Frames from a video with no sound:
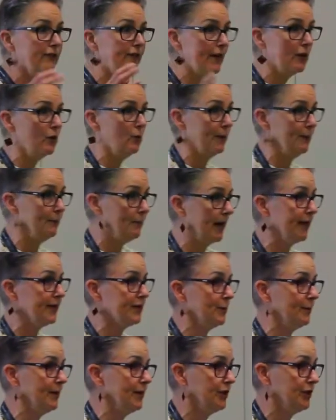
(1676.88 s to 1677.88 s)
film in my
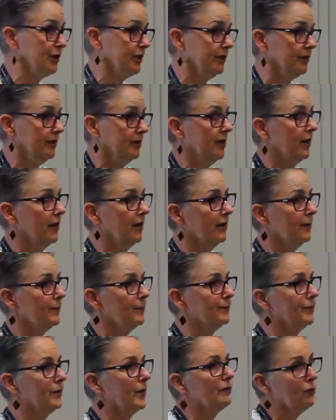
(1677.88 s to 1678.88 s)
exhibition
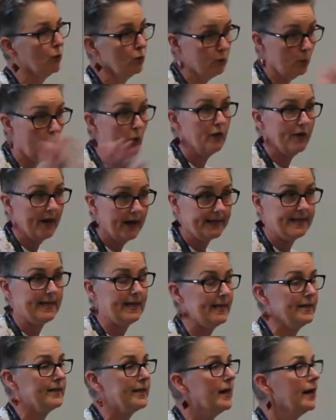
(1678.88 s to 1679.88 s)
um, of all the work that I
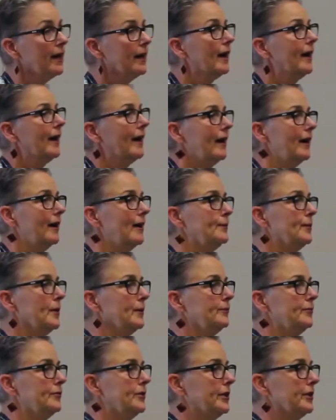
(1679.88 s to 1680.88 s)
did um,
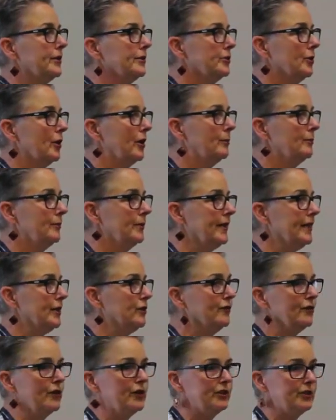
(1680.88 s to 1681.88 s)
that, that um, the
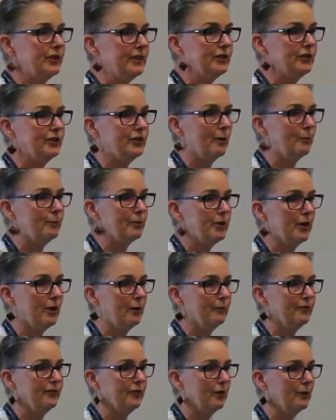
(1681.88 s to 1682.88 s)
university stumped
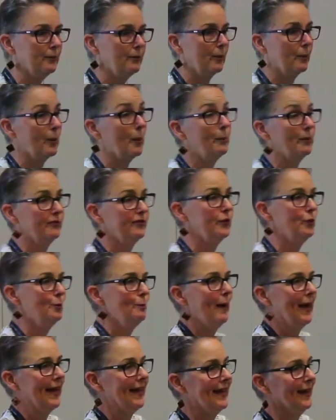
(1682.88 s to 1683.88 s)
up for a, a proper
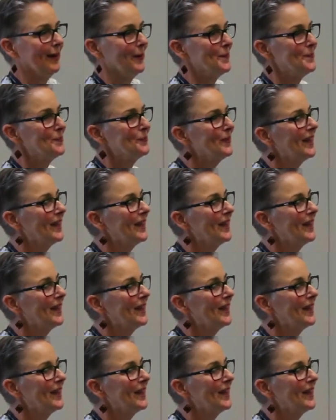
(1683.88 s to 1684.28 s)
filmmaker.